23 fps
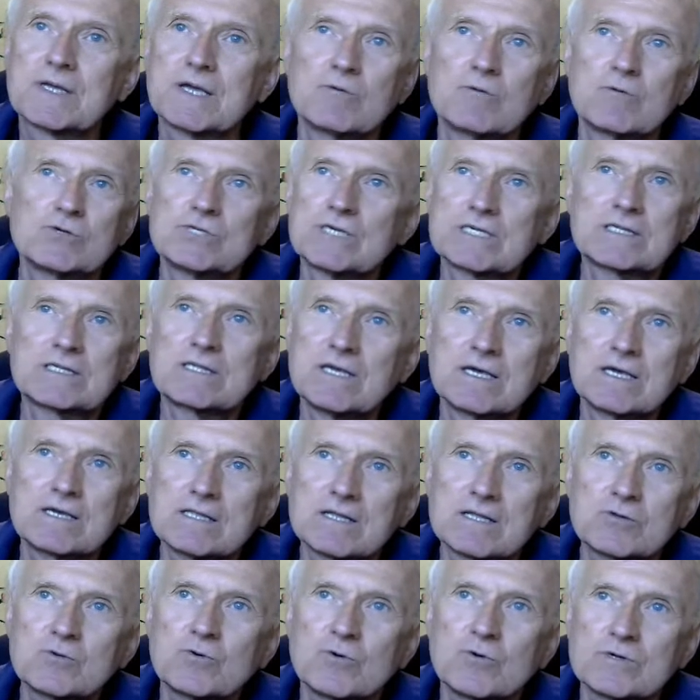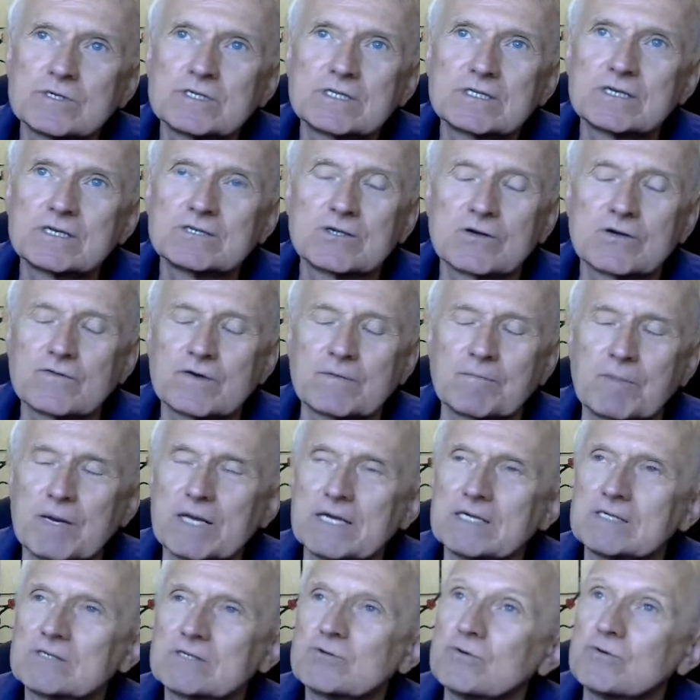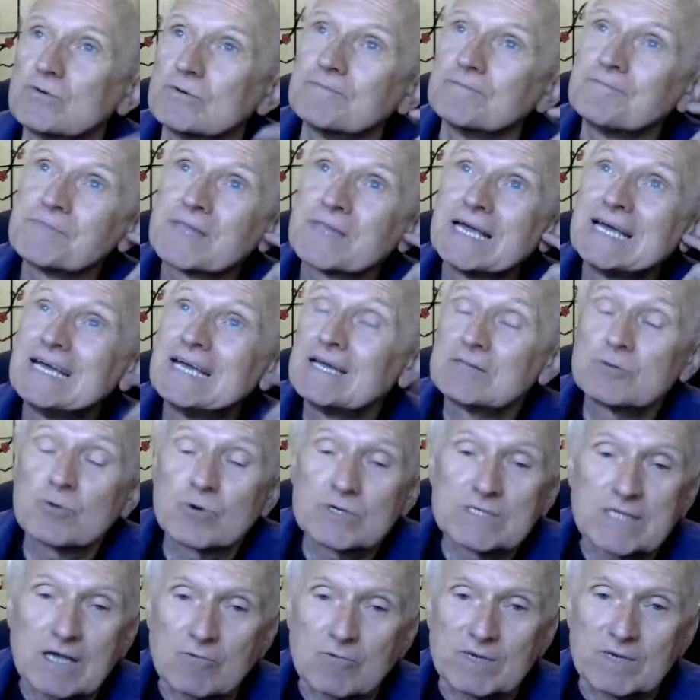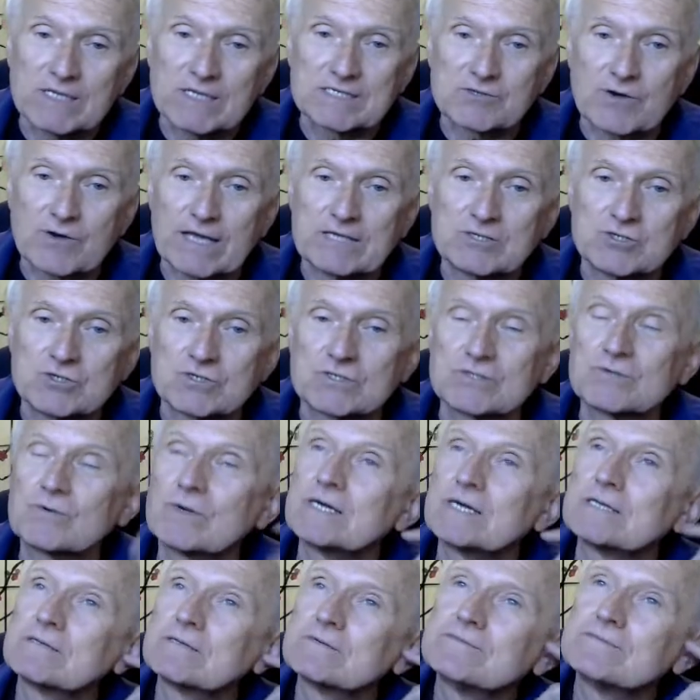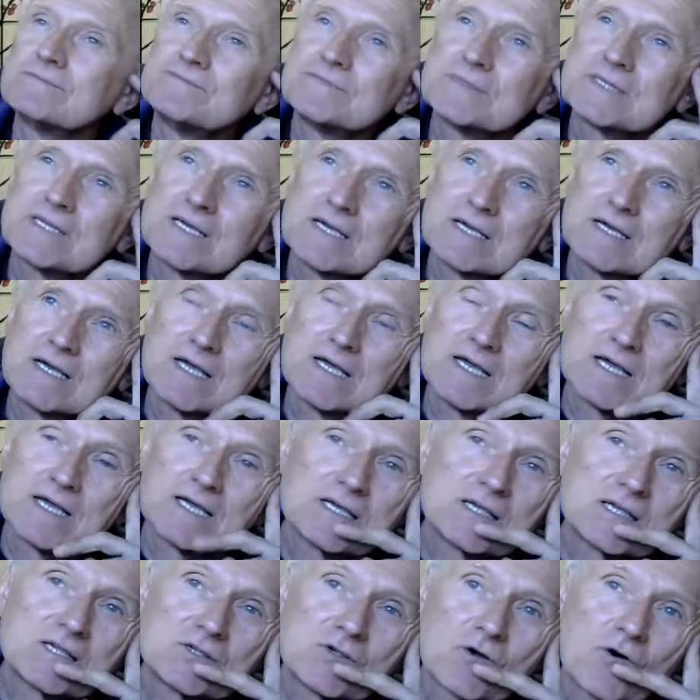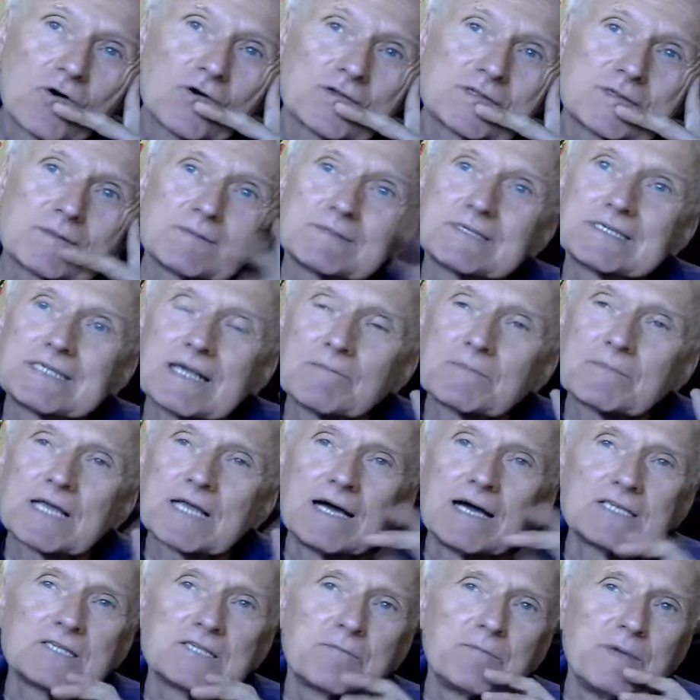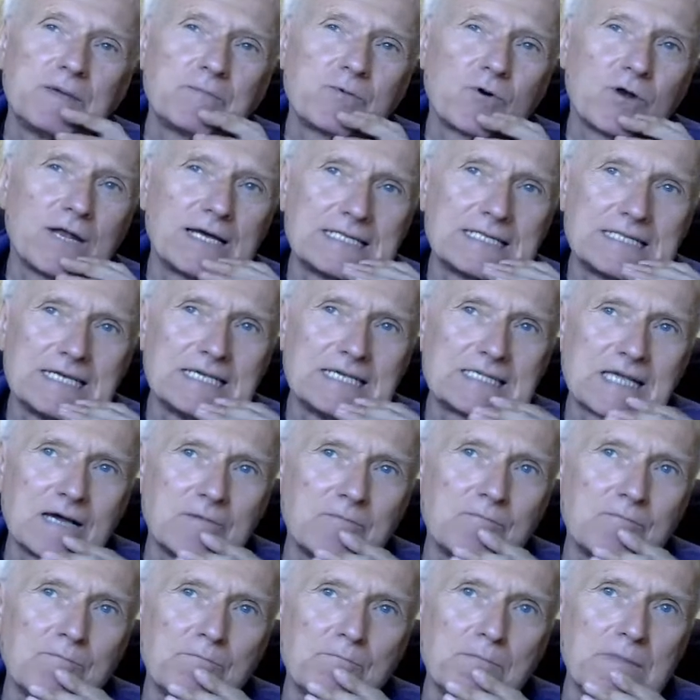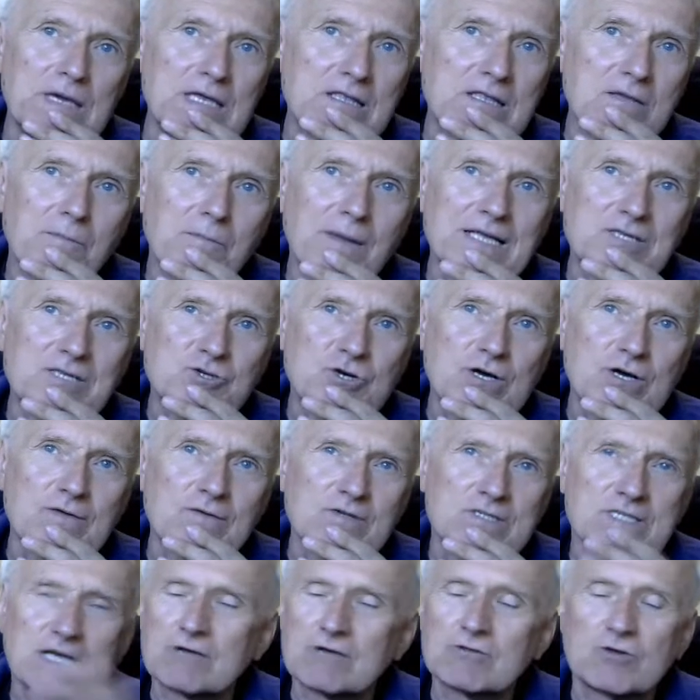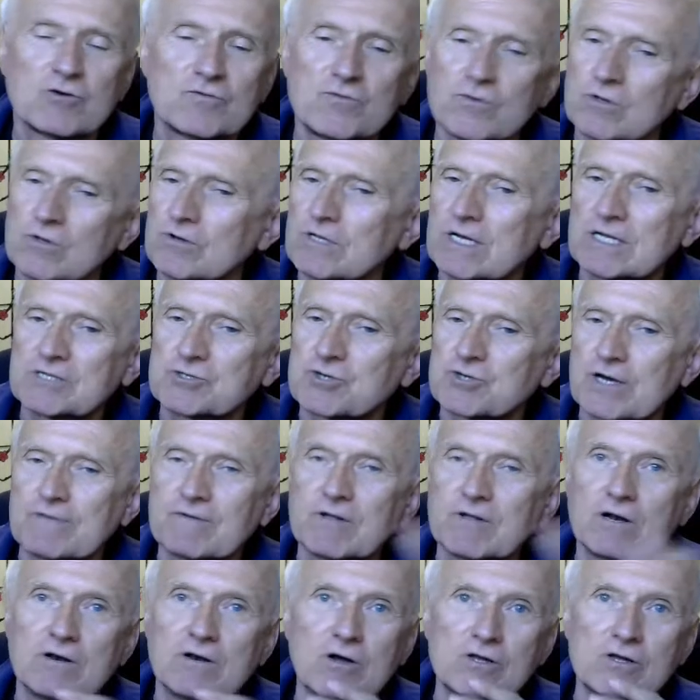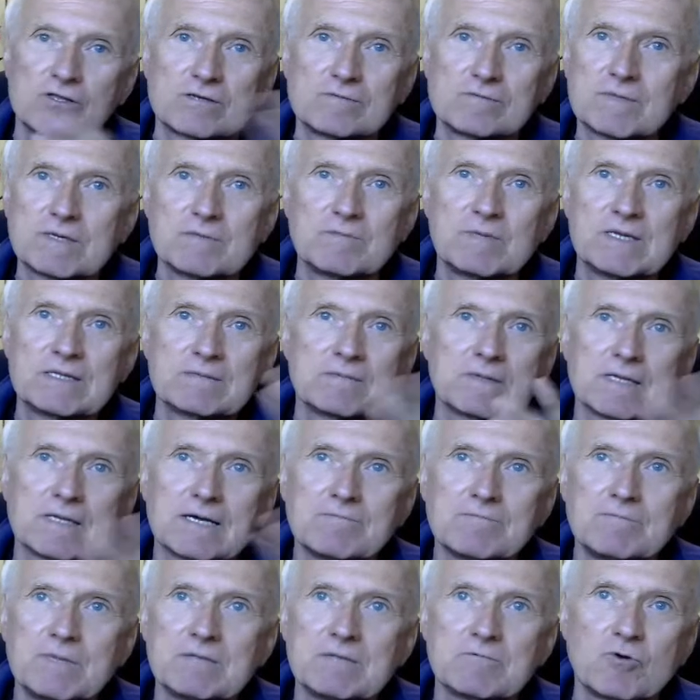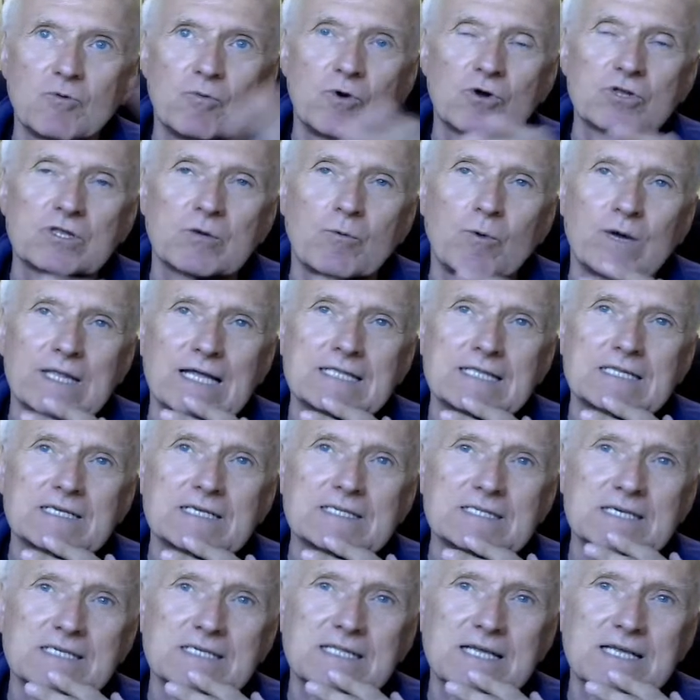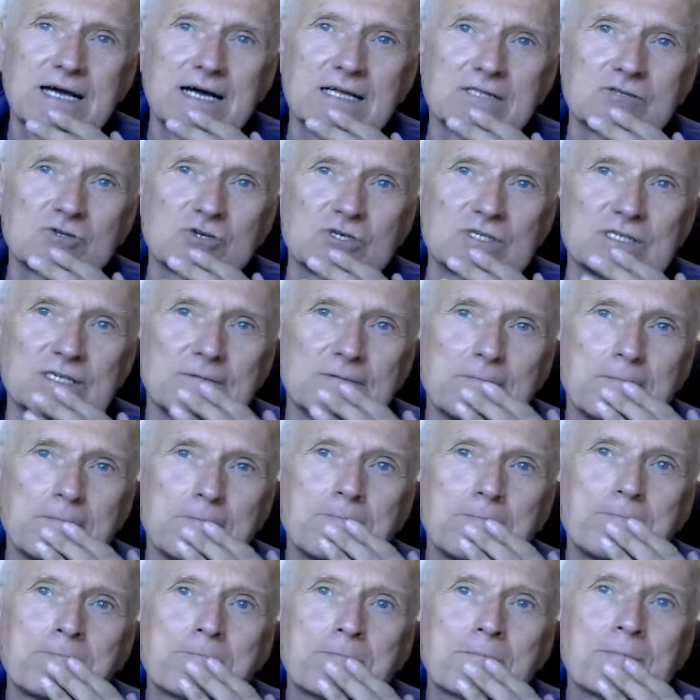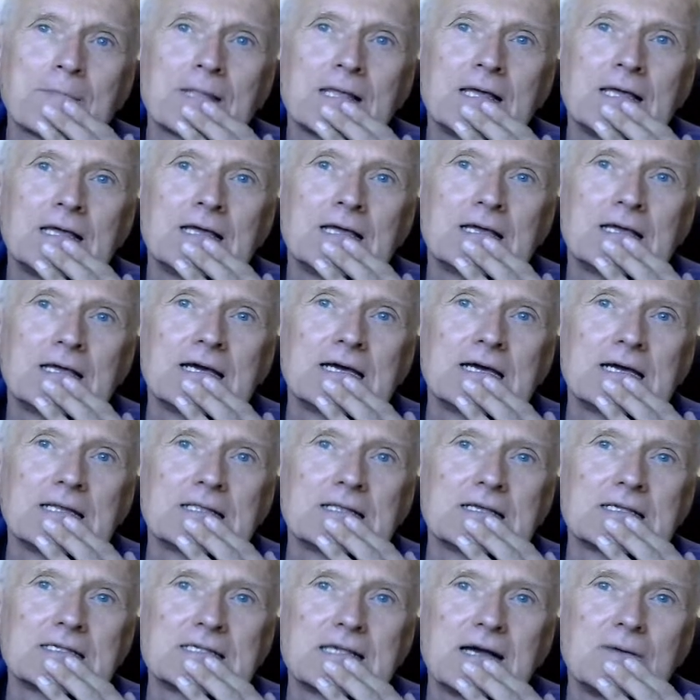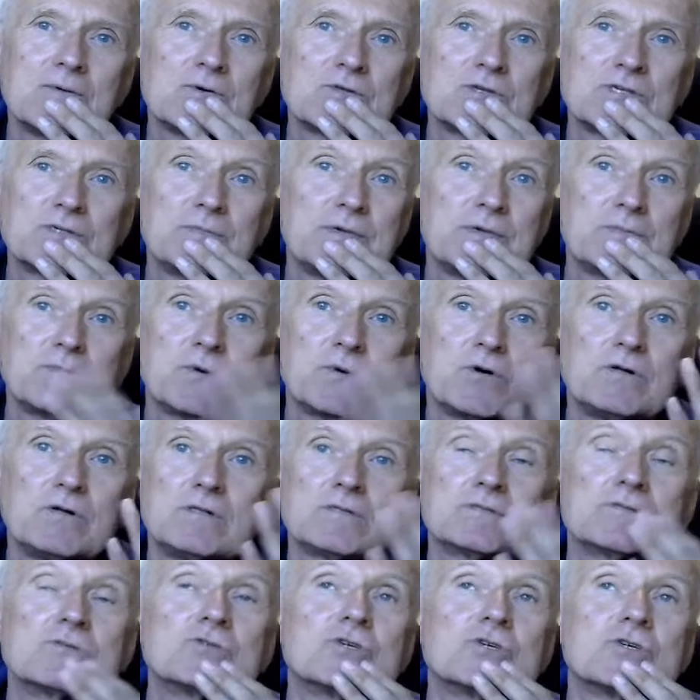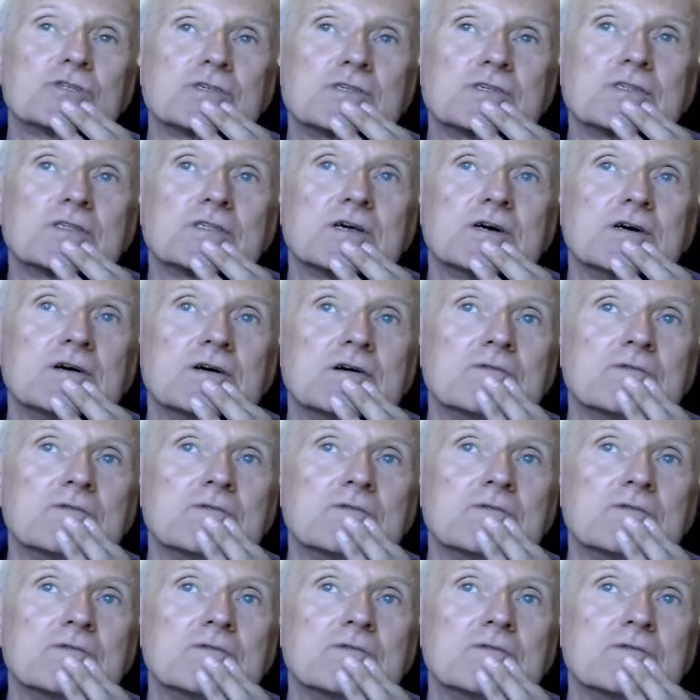He was just thinking that tourists deserve a place to. Tourists are bliss strangers, right? So sometimes people like this I meet in my travels. I don't know if you know that I travel a lot. I've been to more than 160 countries, and some of these people just